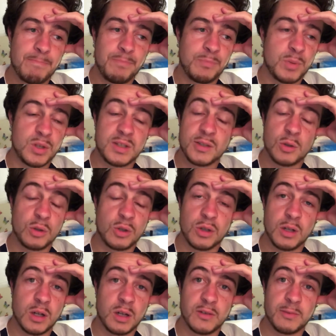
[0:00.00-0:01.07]
But it's not good
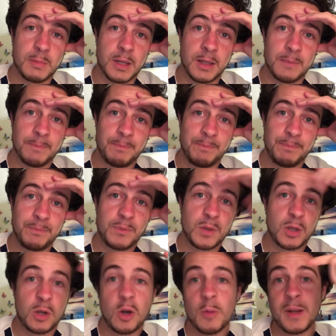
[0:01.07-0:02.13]
enough, man.
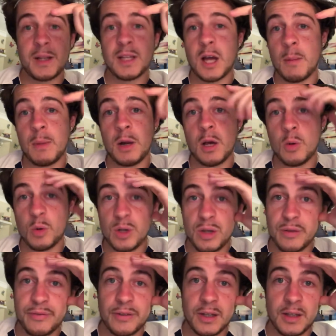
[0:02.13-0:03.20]
Comment down below what you
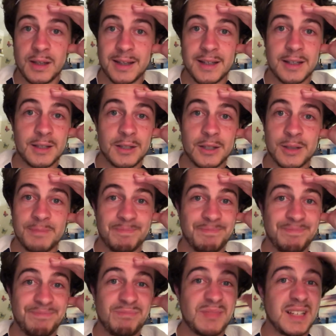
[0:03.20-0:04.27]
think, and
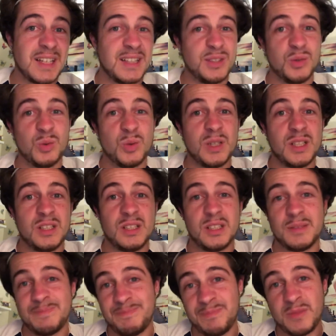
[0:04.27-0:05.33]
as always,
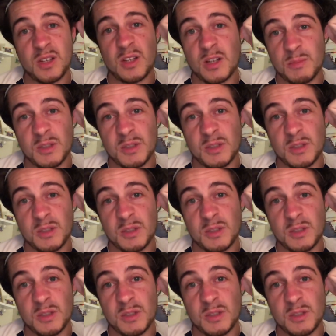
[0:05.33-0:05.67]
up the